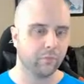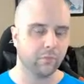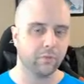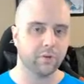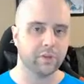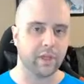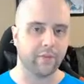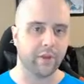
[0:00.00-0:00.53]

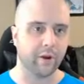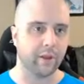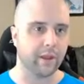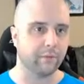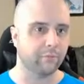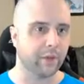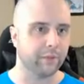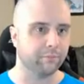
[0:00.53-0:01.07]
it's not there
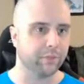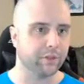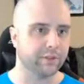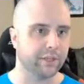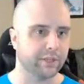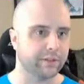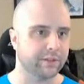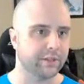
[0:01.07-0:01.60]
yet, right? Because
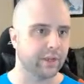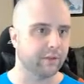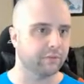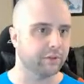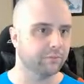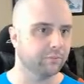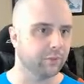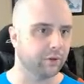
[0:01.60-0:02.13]
that's
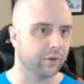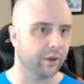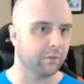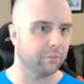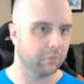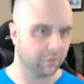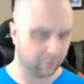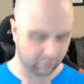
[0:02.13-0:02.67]
saved. Okay,
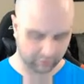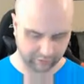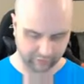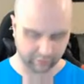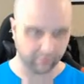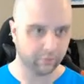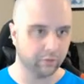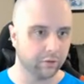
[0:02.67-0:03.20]
so
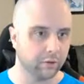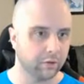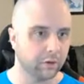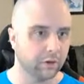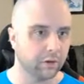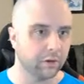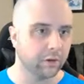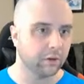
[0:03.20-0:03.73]

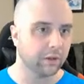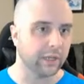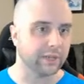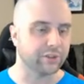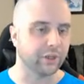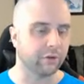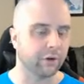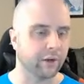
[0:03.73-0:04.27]

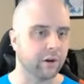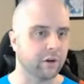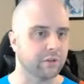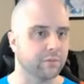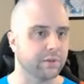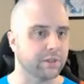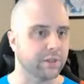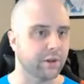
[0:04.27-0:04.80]
actually credit
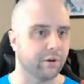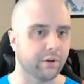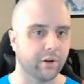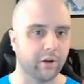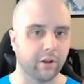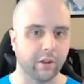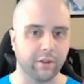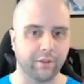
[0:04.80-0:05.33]
cards wasn't there at
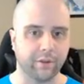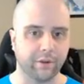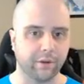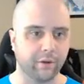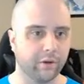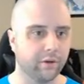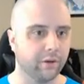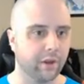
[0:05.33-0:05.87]
all. I think
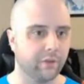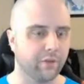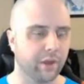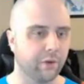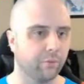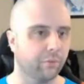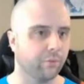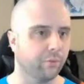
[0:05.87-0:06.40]
I've got
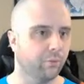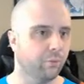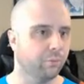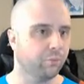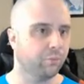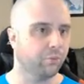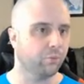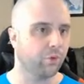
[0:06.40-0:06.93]
to
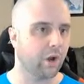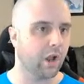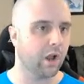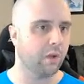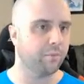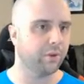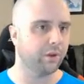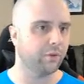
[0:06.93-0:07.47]

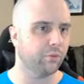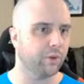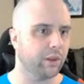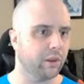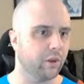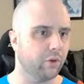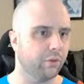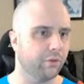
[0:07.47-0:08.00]
probably
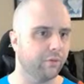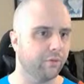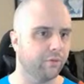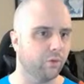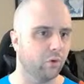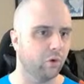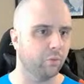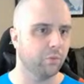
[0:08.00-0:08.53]
reload the
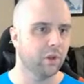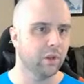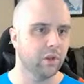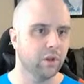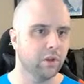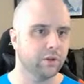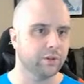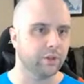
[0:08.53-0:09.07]
form.
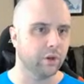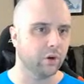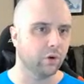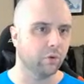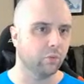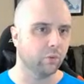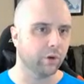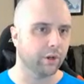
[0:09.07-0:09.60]

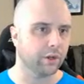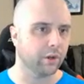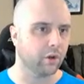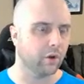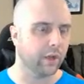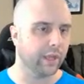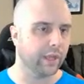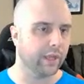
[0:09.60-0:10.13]
So we're gonna
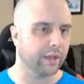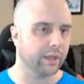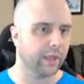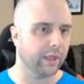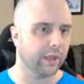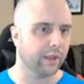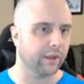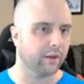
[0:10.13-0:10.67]
go ahead
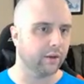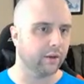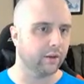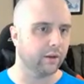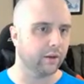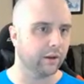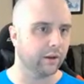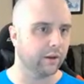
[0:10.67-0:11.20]

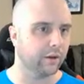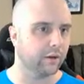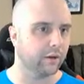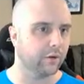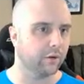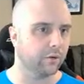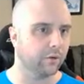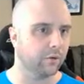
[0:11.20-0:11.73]
and
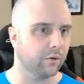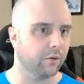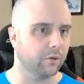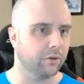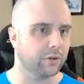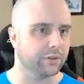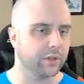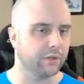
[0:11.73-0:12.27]
go
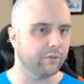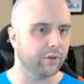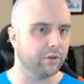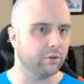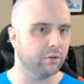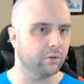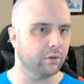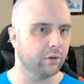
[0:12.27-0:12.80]
design
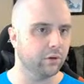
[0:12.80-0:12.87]
view,